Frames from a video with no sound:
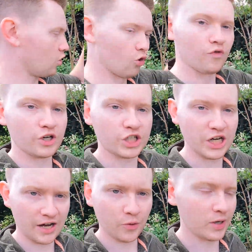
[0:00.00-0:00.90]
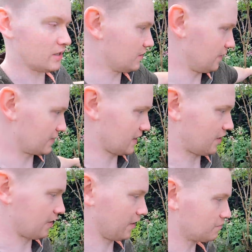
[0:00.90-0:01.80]
overshadowing this
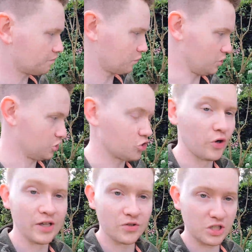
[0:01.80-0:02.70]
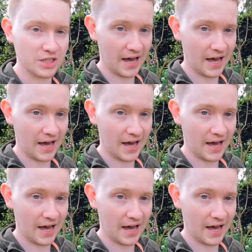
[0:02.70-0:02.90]
area, which is great. So just